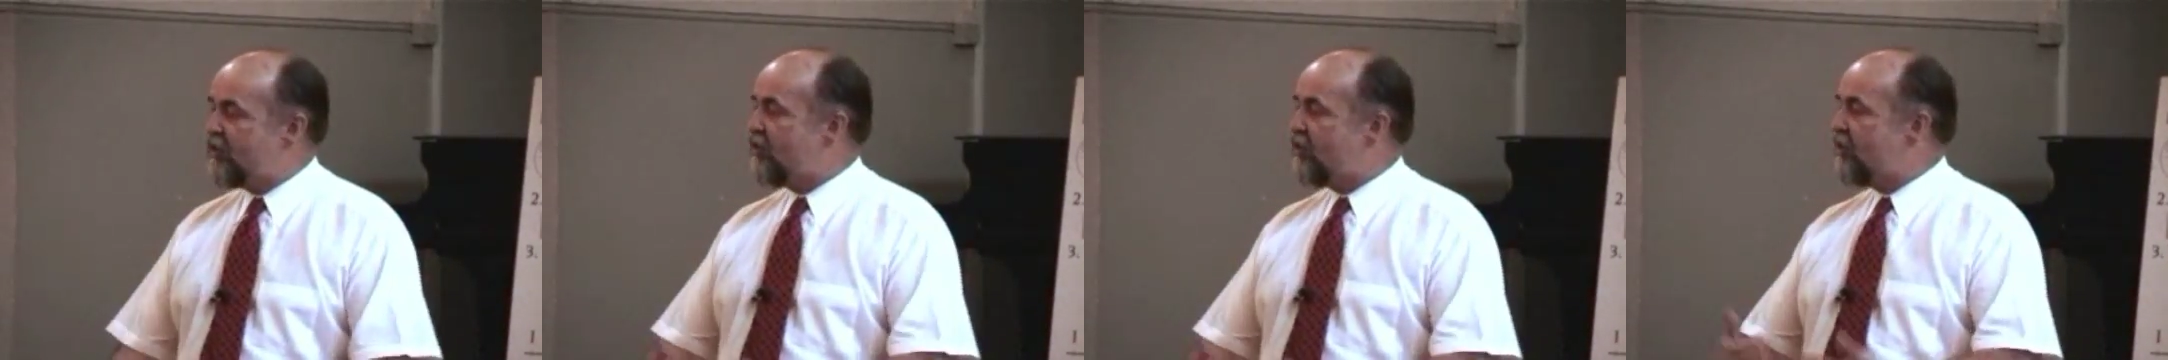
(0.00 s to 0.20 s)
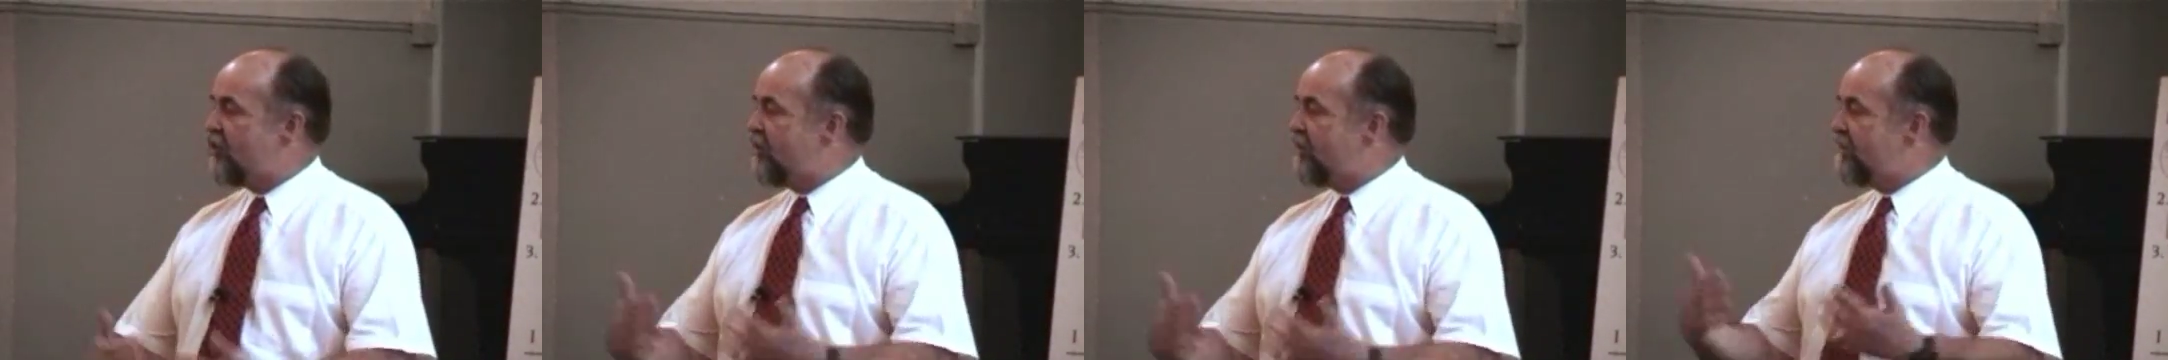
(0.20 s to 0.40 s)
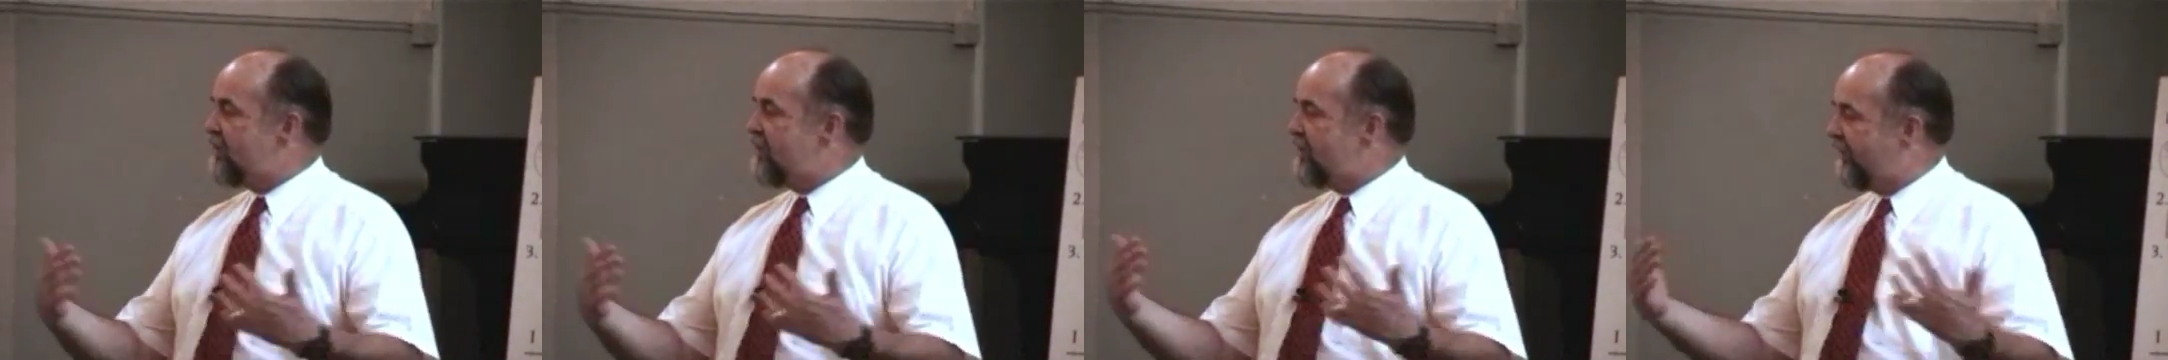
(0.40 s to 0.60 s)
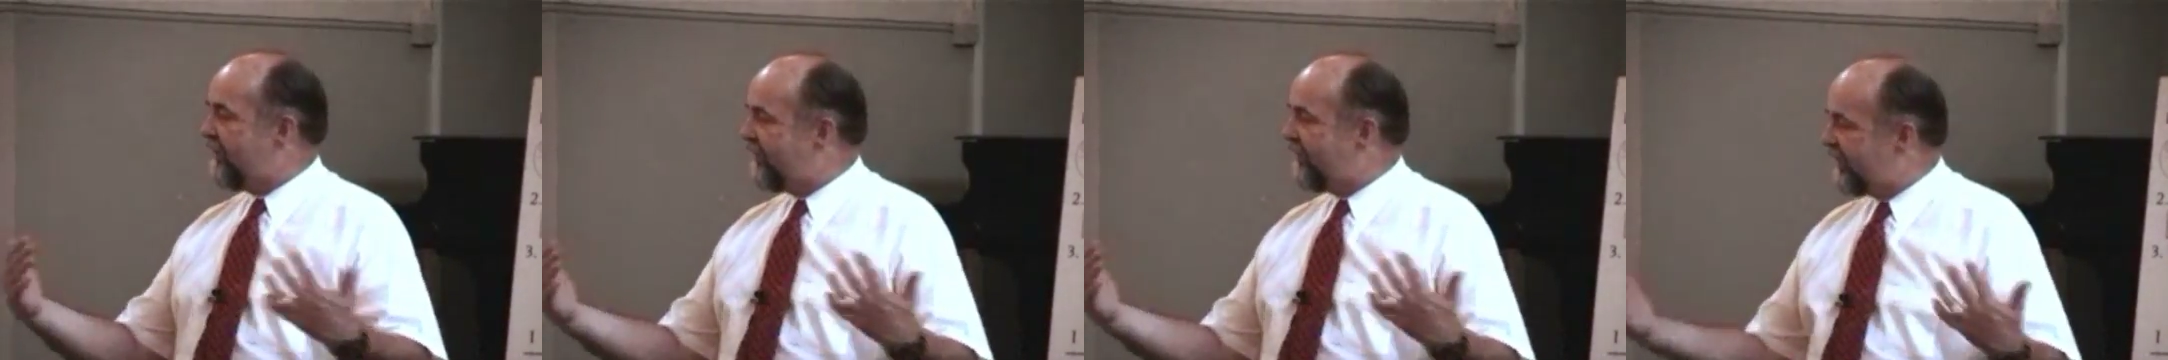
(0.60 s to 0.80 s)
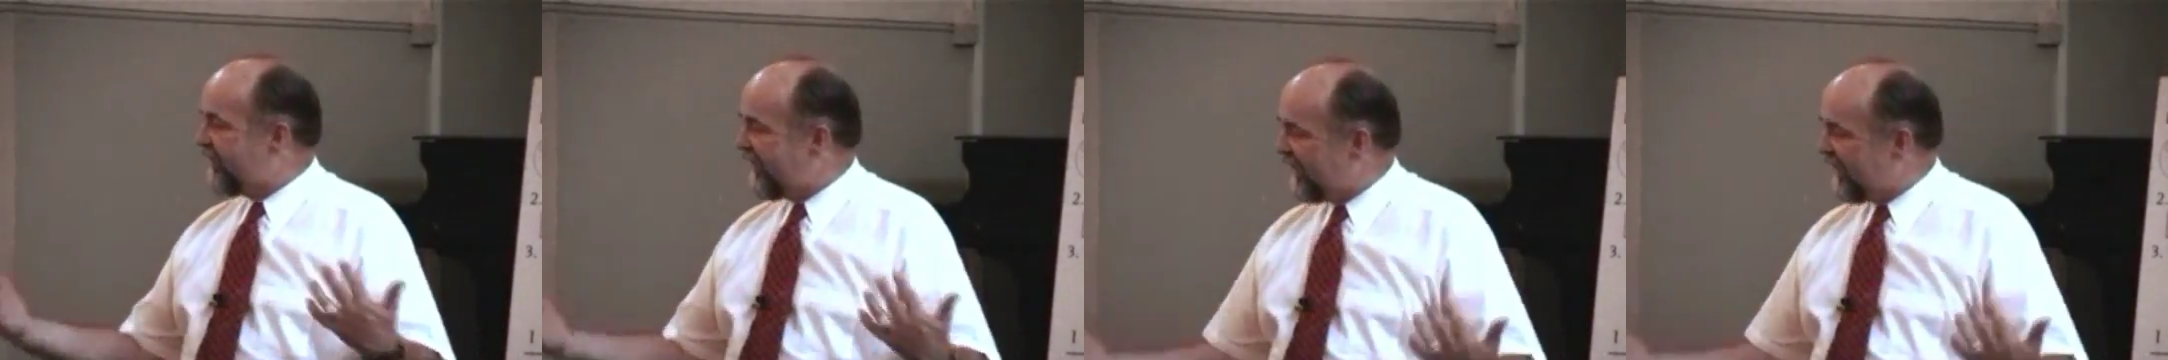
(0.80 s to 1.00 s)
terms
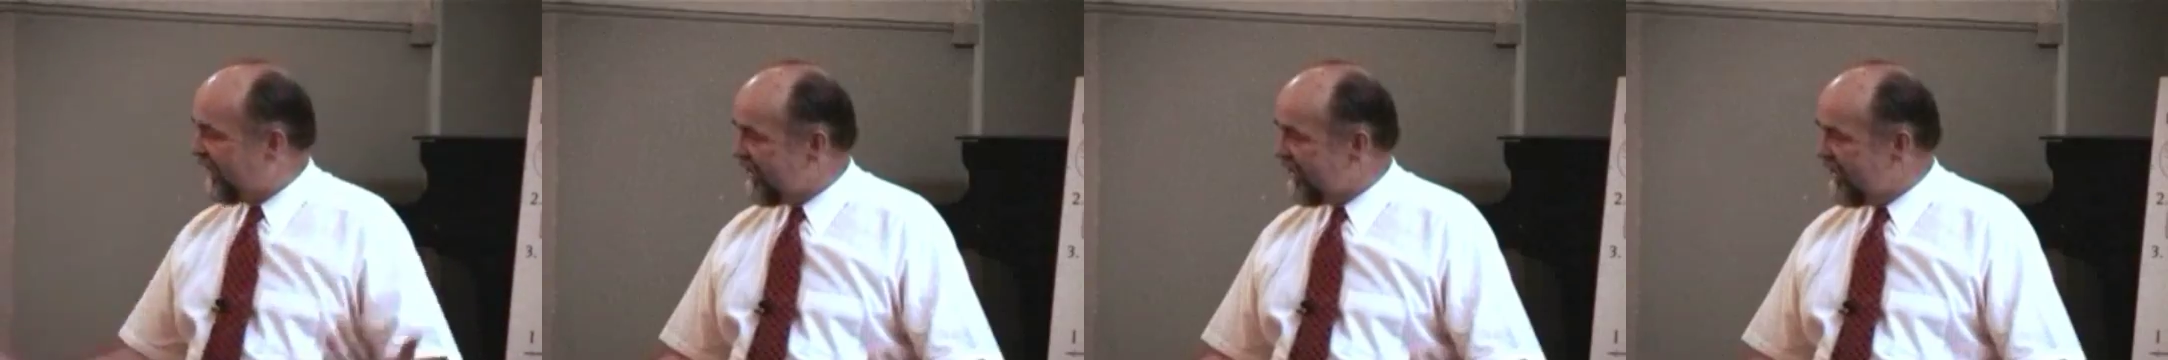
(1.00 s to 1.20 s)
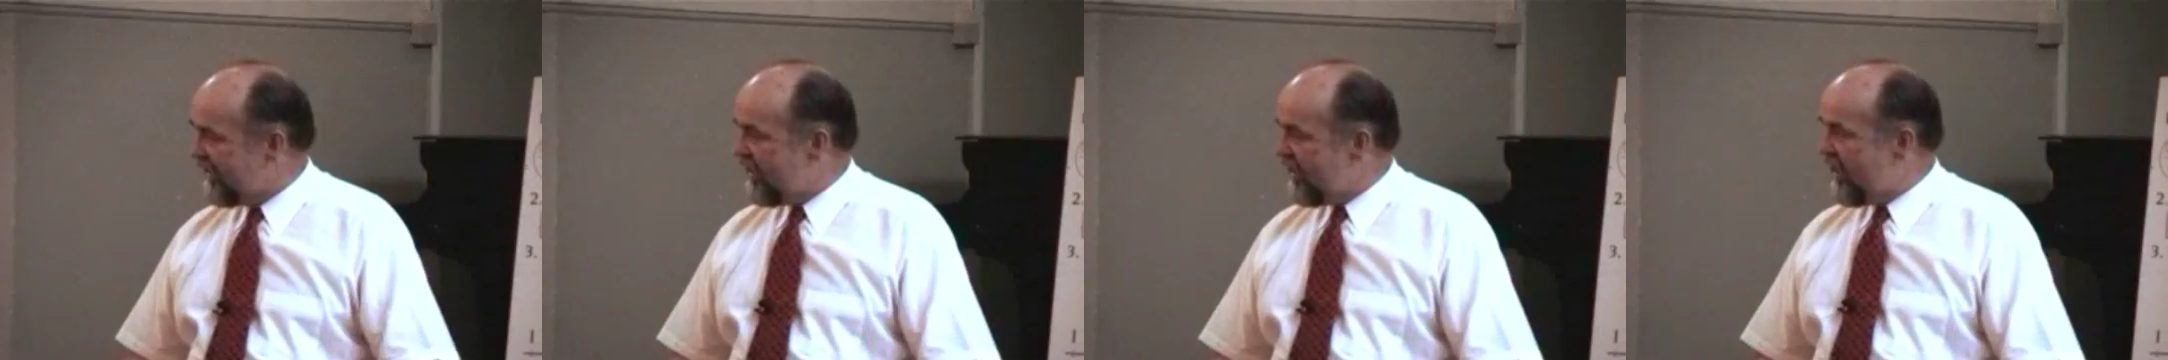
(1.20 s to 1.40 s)
of the